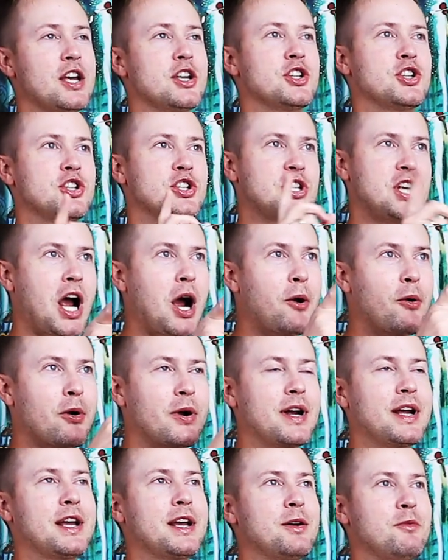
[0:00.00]

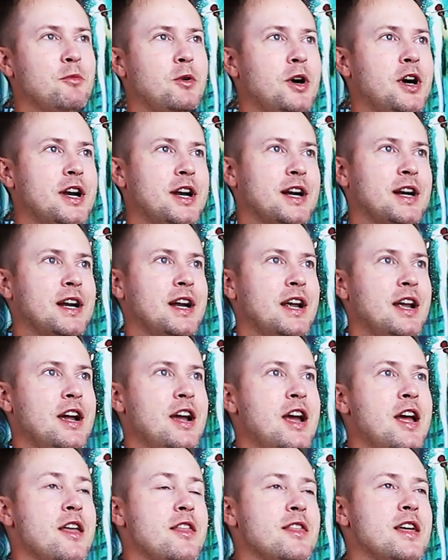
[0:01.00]
showering in water,
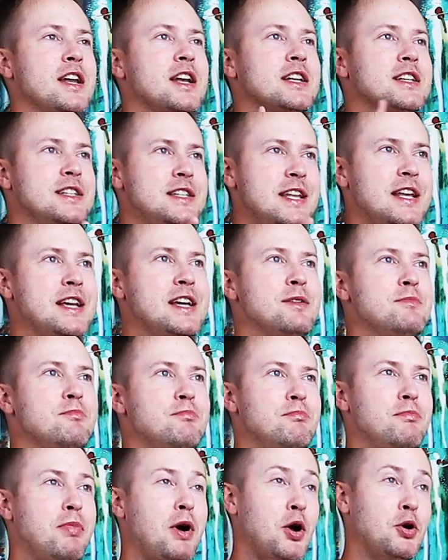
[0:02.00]
that a
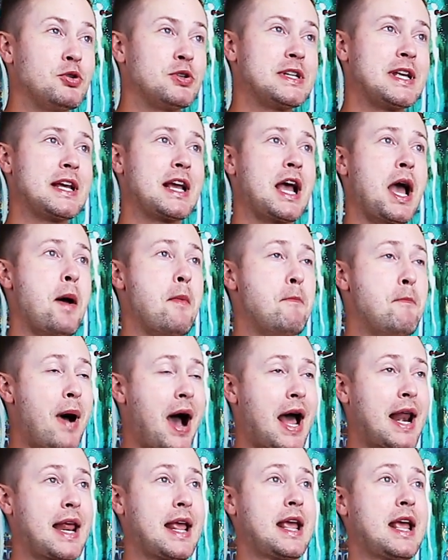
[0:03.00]
decomposing
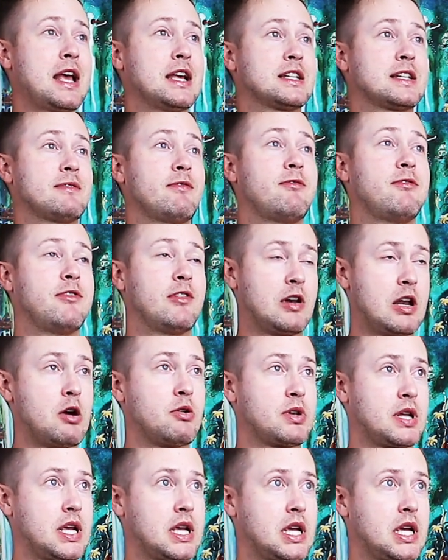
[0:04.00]
body is
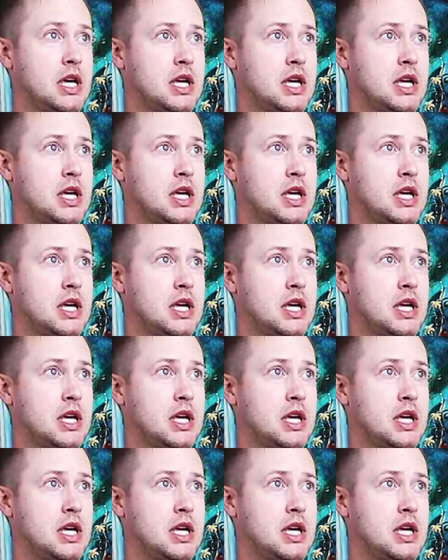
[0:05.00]
floating